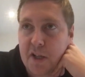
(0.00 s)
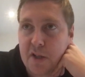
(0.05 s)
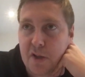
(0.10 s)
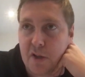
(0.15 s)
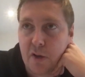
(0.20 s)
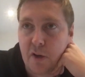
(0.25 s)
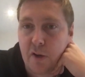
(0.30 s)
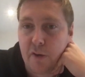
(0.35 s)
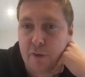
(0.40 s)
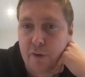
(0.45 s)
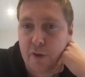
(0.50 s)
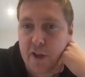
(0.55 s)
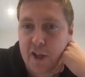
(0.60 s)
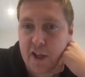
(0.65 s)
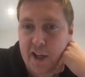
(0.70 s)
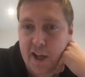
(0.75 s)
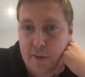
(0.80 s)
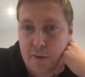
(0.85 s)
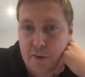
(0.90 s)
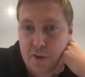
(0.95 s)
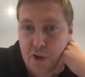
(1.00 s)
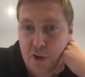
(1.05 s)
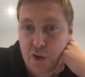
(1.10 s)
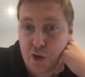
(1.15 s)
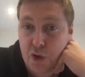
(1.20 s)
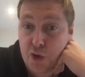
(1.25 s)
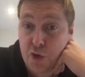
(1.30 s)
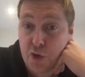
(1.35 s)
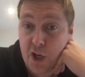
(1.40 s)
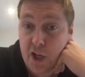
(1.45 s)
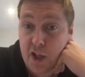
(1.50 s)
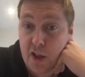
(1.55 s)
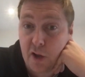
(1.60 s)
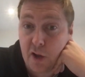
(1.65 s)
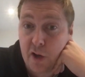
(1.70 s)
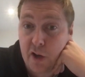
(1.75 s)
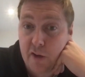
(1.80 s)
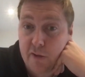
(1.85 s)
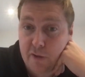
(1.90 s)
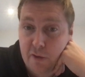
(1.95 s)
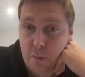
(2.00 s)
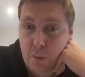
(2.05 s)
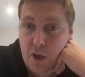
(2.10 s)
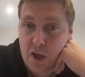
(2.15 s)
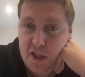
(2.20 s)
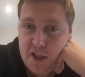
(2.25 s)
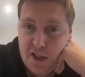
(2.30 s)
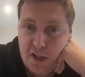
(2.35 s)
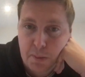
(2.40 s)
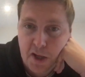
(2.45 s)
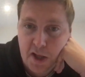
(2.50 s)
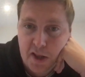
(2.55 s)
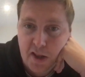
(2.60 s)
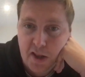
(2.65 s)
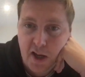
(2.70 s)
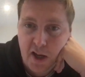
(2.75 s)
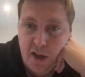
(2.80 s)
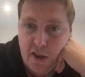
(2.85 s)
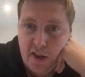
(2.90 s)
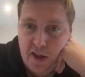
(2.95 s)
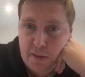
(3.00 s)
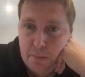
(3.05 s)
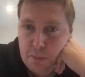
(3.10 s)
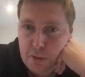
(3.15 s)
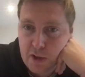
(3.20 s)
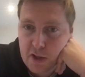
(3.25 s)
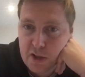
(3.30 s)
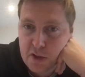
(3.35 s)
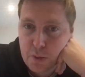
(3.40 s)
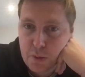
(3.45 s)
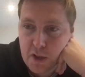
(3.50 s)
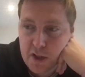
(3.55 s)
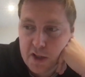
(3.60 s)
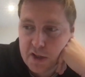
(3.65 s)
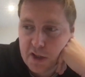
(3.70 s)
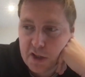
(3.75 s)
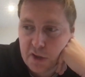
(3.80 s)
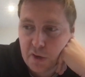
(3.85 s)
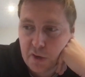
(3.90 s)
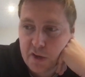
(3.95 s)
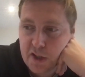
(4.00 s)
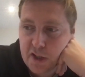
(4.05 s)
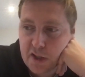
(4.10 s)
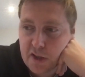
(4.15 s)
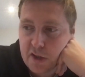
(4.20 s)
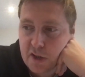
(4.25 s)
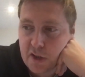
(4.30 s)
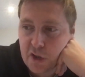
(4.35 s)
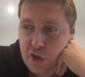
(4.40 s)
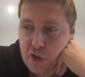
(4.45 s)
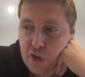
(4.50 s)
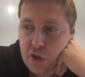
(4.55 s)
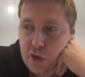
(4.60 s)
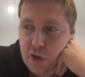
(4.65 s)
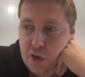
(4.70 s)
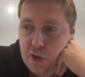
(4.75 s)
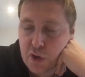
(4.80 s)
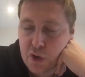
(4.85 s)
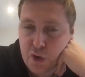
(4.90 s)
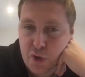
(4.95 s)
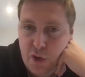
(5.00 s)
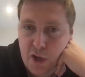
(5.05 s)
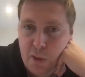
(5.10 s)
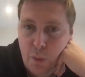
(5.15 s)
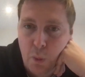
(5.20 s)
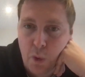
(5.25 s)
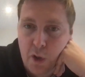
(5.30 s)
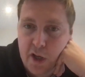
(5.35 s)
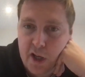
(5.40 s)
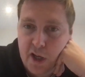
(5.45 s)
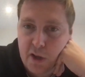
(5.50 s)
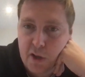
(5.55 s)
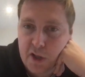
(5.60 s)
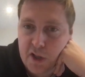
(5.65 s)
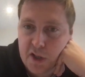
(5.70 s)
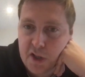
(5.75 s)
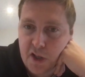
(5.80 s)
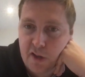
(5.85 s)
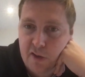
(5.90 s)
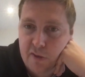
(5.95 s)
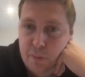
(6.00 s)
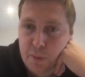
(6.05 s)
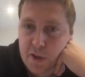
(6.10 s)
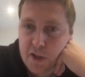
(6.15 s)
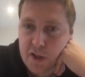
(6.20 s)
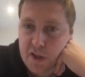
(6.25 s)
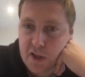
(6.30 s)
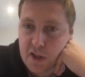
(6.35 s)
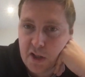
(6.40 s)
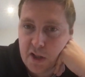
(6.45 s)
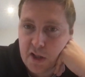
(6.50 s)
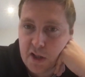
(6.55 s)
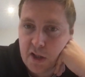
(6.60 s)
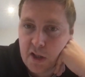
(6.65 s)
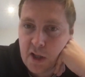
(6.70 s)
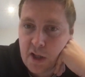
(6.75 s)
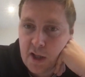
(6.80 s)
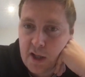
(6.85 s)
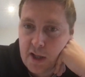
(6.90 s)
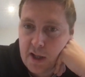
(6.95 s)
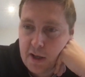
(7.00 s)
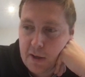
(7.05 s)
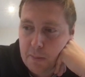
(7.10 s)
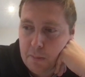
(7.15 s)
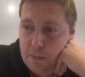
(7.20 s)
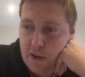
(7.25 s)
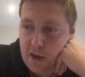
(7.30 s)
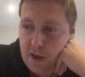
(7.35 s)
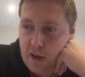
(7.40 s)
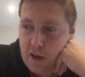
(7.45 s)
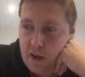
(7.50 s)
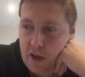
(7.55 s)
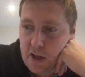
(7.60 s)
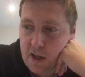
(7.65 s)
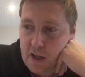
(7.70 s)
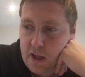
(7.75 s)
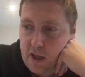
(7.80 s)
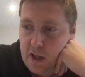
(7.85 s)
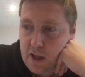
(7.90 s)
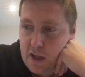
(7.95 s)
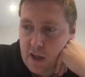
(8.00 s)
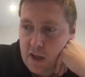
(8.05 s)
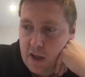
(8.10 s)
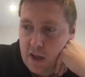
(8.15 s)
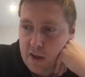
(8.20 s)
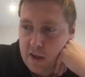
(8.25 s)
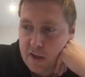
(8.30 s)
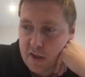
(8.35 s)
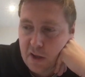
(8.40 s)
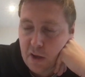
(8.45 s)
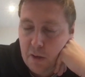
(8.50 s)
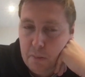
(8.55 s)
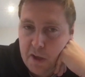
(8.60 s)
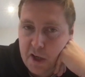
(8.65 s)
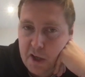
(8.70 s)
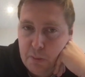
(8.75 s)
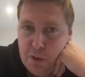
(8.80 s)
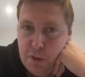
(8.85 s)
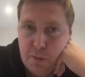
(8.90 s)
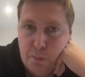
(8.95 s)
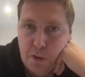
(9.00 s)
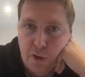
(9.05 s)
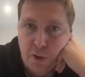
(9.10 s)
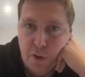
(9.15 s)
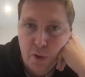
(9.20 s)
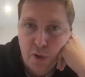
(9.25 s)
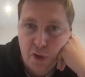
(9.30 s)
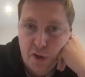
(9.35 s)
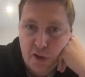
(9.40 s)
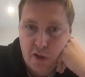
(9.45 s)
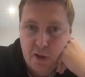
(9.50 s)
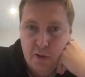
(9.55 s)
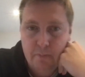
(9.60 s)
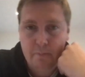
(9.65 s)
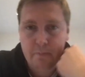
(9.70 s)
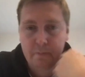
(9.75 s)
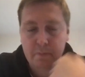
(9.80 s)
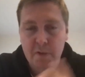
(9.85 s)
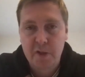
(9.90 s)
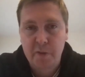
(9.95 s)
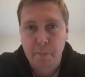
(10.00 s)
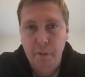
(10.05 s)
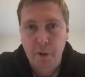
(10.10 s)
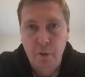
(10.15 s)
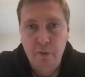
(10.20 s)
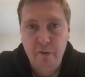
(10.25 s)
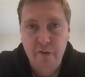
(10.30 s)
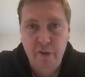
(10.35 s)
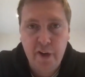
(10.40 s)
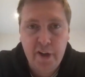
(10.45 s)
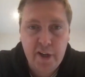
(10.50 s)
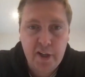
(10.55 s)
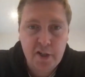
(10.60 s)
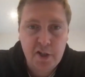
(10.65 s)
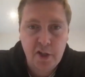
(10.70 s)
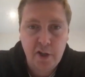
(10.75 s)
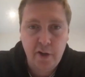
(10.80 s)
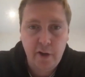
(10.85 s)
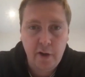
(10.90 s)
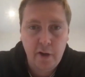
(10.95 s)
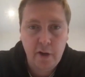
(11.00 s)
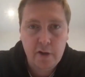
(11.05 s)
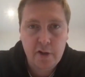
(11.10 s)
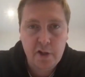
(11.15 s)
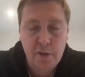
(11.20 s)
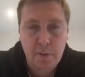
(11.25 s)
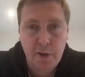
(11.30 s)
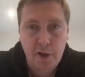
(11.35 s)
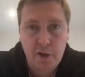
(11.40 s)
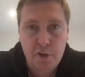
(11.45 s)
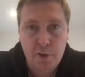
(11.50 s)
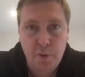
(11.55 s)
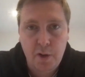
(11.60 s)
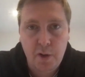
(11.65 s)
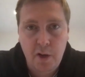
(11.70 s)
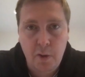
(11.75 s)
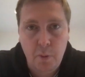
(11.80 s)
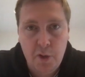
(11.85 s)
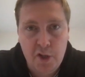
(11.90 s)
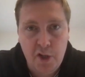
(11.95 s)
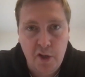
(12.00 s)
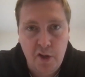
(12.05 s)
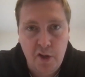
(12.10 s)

that go through the accounts and just try and learn off them. Why has he bet that at that price? Why has he done this? And you can just try and work it out yourself, basically. But there's not many people who are going to spoon feed it to you, to be honest with you, which I